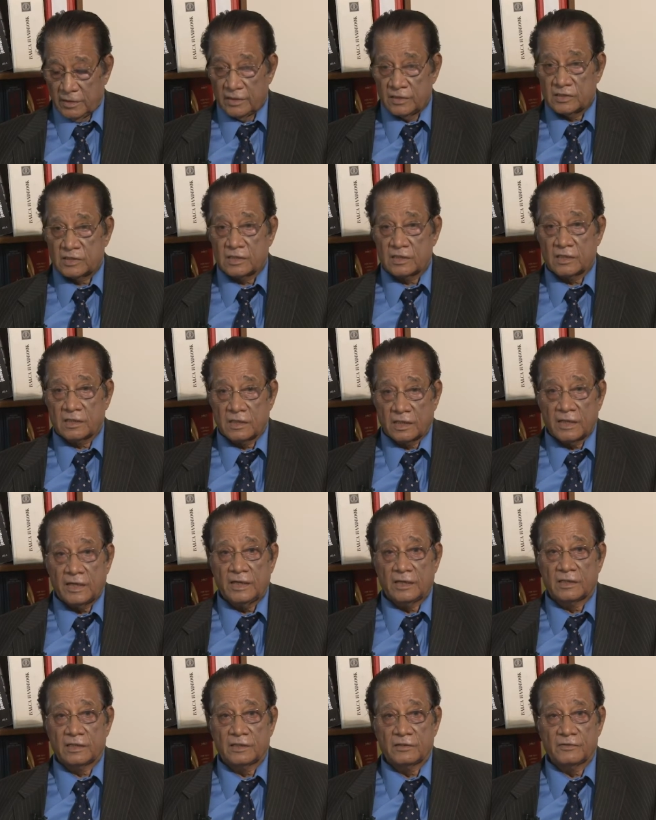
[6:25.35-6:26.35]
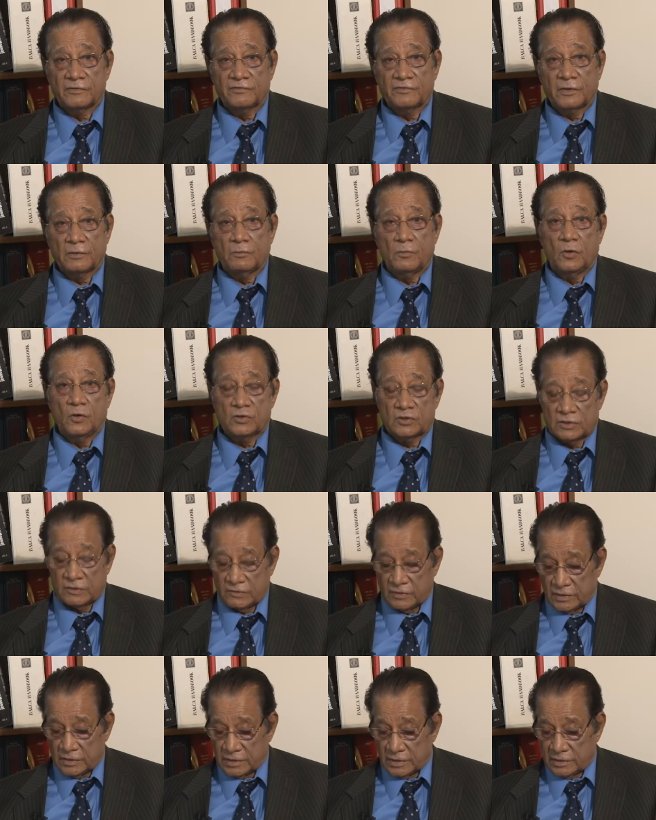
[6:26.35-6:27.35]
is current for most
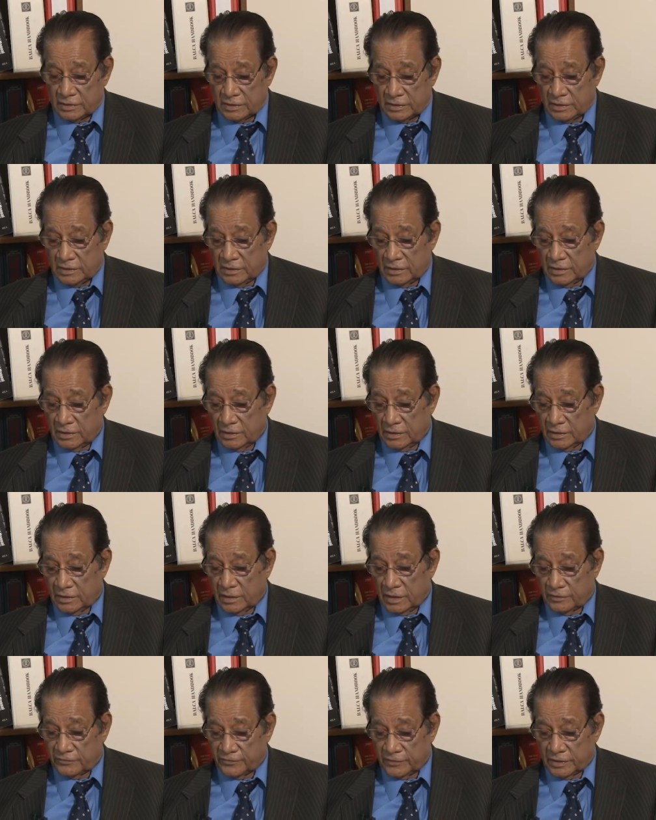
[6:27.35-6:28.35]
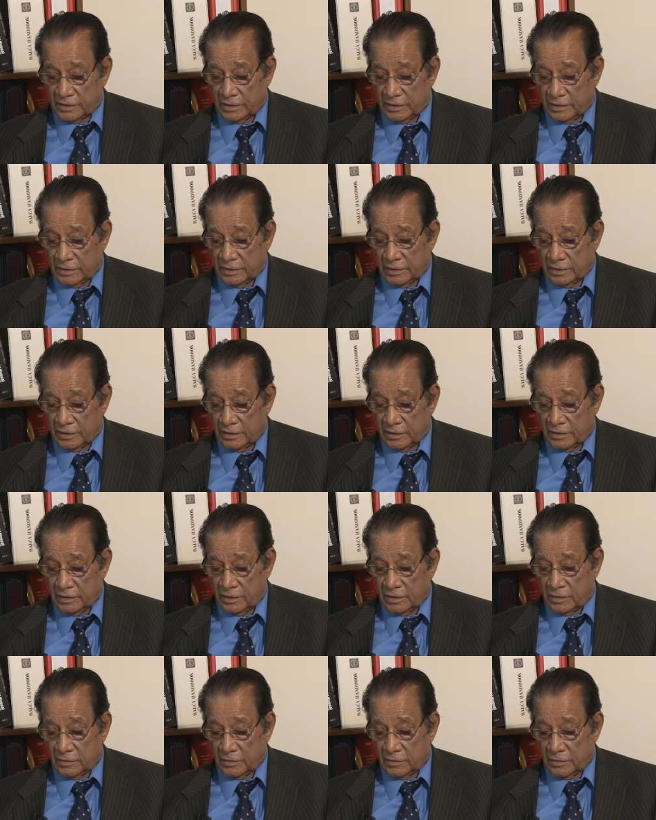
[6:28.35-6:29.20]
of the countries not for India,